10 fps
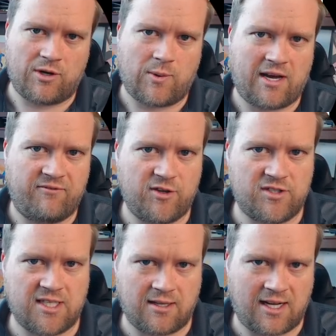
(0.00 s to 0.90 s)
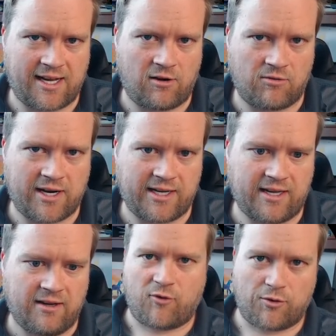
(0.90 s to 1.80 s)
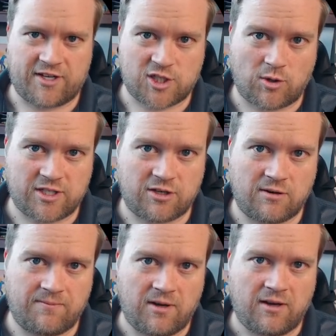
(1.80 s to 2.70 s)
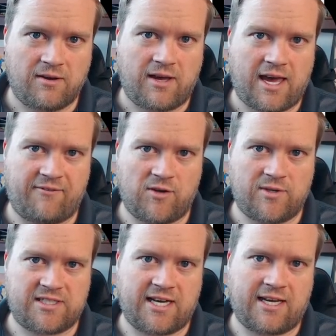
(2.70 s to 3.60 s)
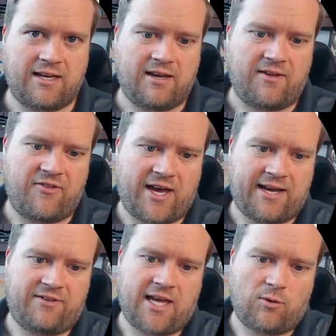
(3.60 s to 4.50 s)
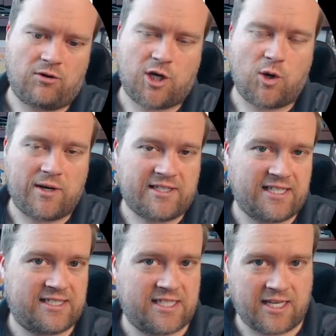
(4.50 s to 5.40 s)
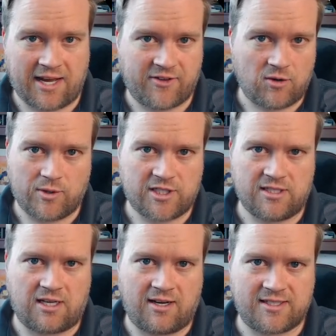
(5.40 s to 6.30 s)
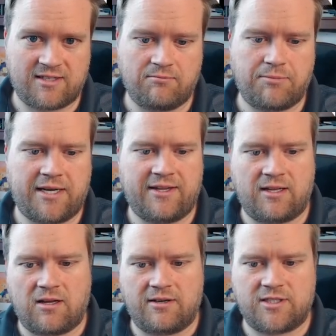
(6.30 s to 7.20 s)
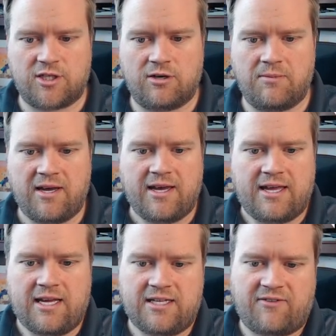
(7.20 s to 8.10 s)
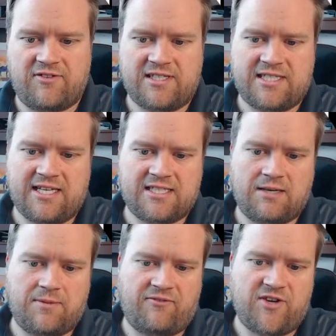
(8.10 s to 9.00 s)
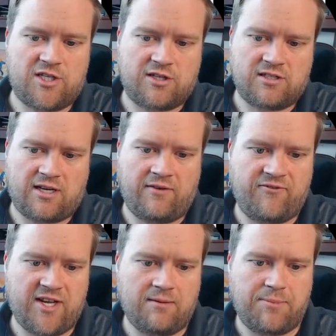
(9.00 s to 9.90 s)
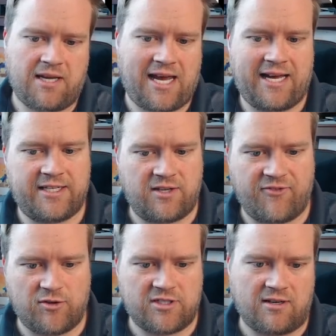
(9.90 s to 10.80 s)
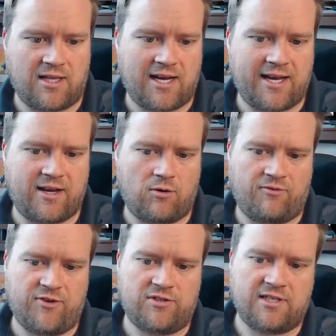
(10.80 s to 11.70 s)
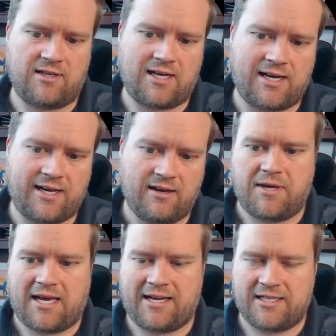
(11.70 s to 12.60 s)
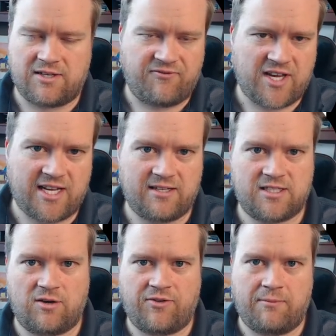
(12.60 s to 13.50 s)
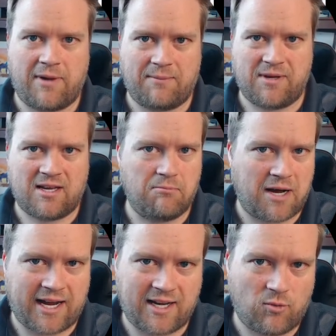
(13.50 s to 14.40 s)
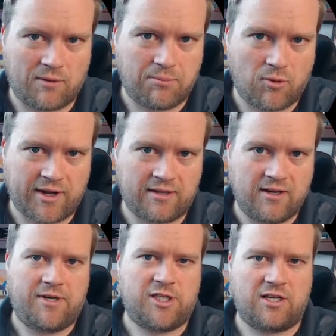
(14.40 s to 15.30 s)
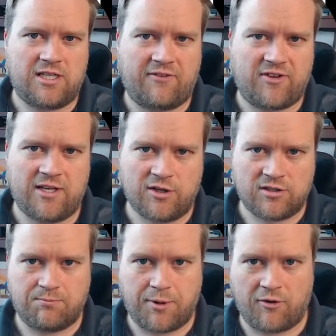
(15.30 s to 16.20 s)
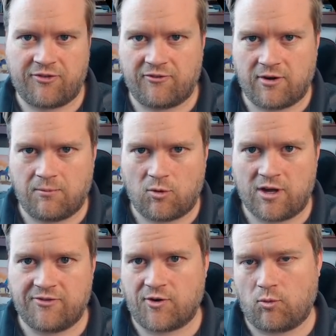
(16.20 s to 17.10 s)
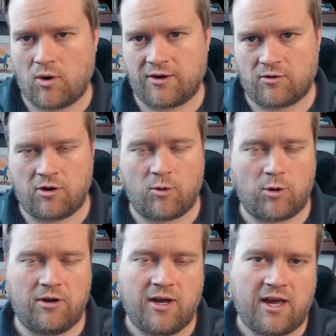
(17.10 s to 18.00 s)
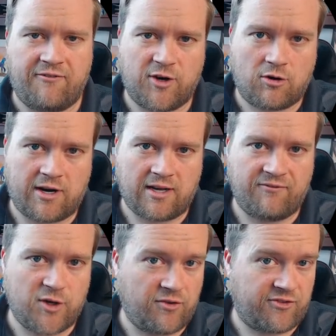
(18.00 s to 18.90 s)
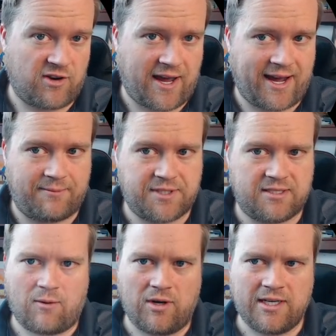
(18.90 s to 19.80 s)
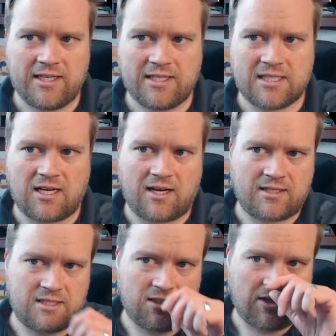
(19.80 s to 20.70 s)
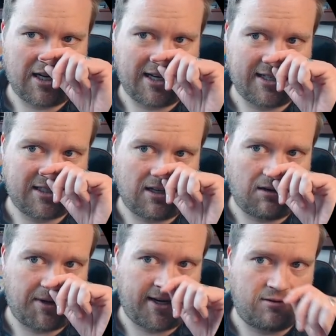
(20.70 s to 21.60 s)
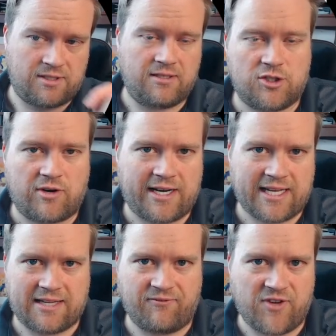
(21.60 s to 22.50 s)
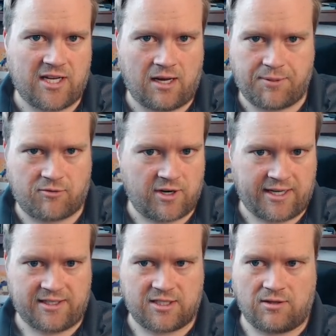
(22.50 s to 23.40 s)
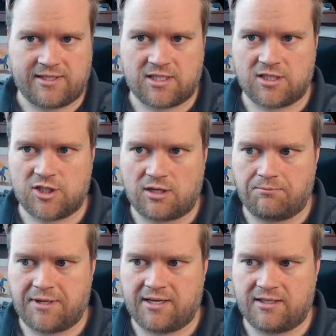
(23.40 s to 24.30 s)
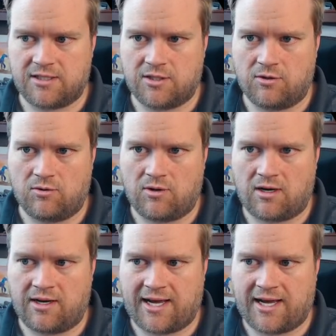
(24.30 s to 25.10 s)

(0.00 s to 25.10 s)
when you have Vue CLI already? For the short term, Evan was saying that they will coexist together, which is awesome. But in the long term, he definitely sees some of the features of Vite being added to Vue CLI or Vue CLI being added to Vite. So they might combine at one point, but you can definitely use both of them, either one or or if you're creating Vue 3 apps. I wanted to talk to you guys about trying to get Vite up and running. So let's just jump into an